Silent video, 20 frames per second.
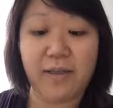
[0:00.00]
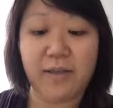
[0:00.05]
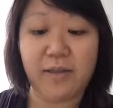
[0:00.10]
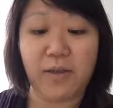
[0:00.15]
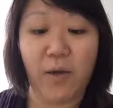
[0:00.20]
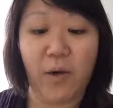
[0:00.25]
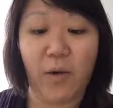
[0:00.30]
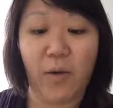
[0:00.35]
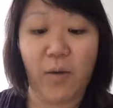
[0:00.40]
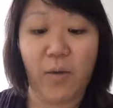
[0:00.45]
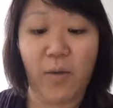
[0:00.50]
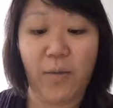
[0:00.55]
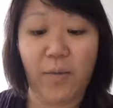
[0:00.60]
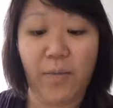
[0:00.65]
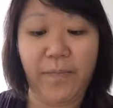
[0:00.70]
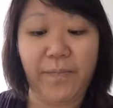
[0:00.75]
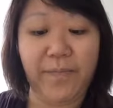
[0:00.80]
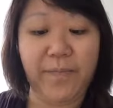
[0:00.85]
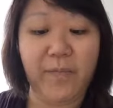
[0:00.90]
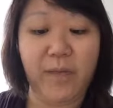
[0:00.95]

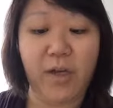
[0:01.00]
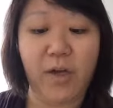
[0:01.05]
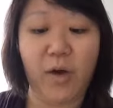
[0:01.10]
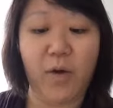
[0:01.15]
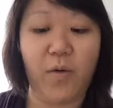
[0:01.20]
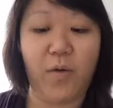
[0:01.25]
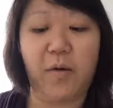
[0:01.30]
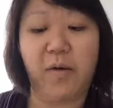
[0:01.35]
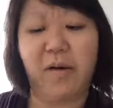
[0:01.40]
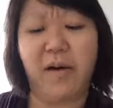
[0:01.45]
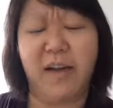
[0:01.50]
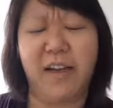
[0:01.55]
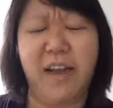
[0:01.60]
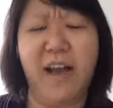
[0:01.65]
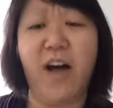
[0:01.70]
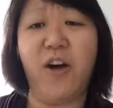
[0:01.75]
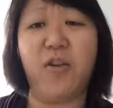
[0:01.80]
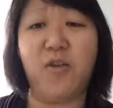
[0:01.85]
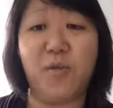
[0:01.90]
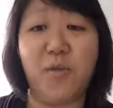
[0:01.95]
So, an
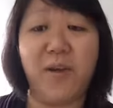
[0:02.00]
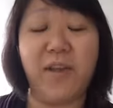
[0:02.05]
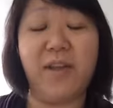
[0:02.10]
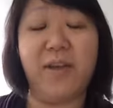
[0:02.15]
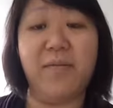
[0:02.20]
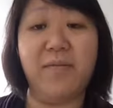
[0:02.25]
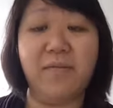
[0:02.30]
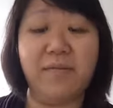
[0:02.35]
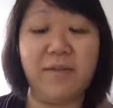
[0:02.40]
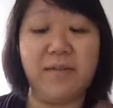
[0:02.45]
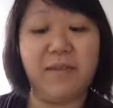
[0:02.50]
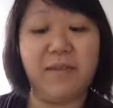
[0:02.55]
algorithm